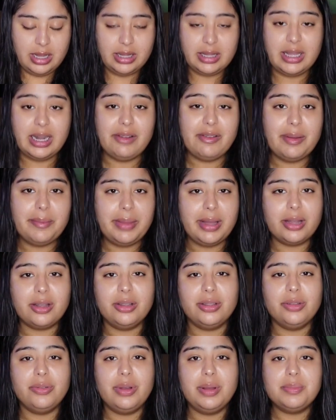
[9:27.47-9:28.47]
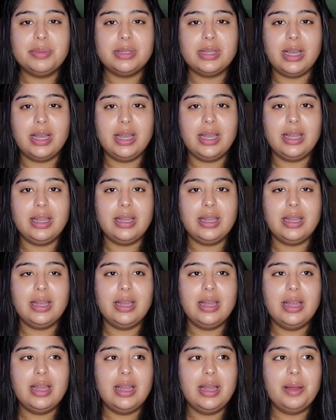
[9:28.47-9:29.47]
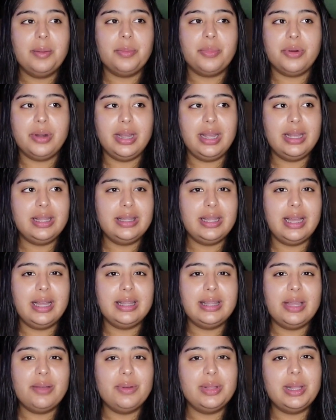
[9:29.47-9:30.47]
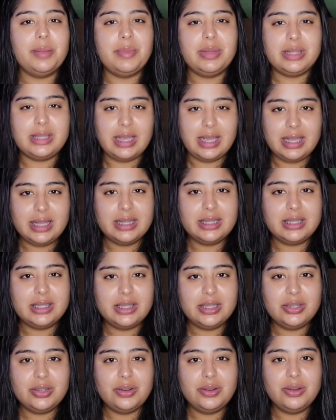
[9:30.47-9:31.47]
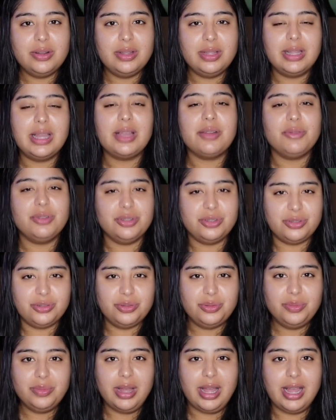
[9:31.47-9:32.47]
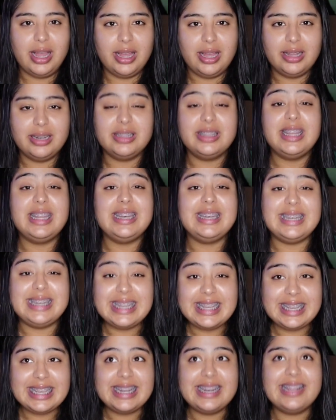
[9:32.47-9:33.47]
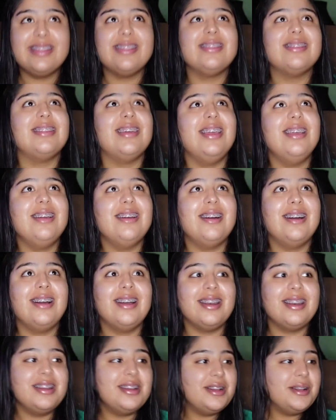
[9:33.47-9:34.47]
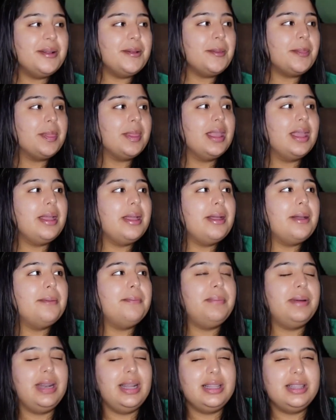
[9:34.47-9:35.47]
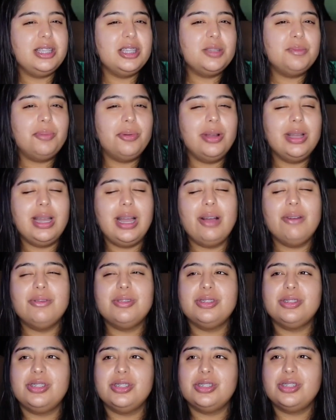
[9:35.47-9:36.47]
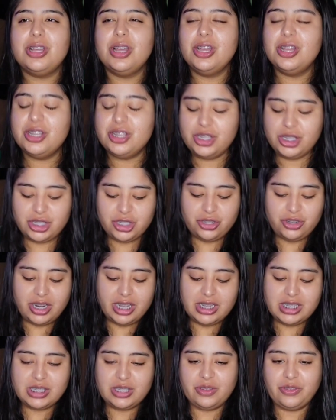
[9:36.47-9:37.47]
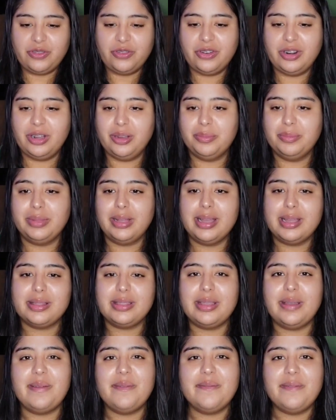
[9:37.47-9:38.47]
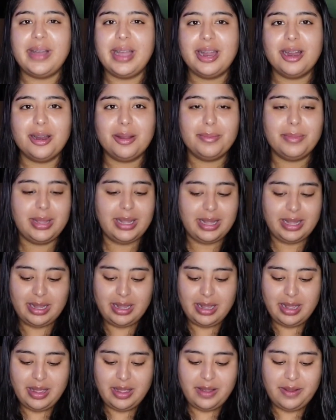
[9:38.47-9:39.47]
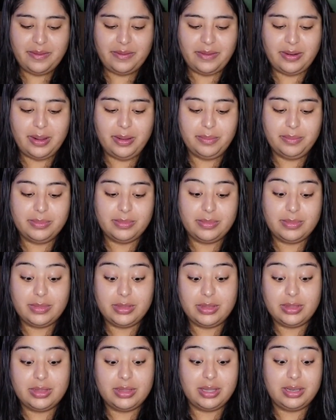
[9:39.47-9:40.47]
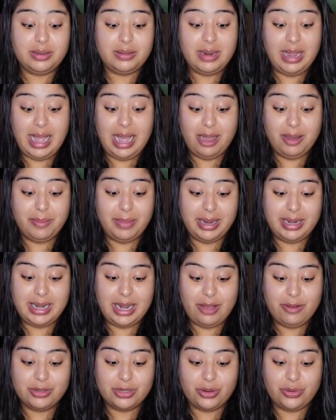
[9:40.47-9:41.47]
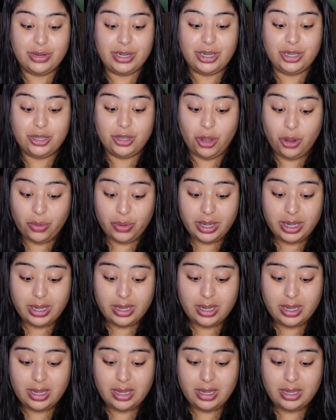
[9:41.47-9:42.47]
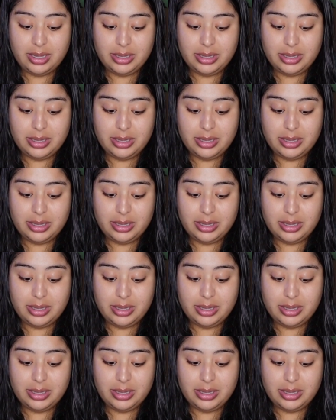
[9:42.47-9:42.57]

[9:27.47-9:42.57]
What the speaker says: Then I went back on the website, prayed that they would let me take it still, like, resume. And they did, thank God. But at this point, I was just stressed from, like, the environment, from how my day was already going.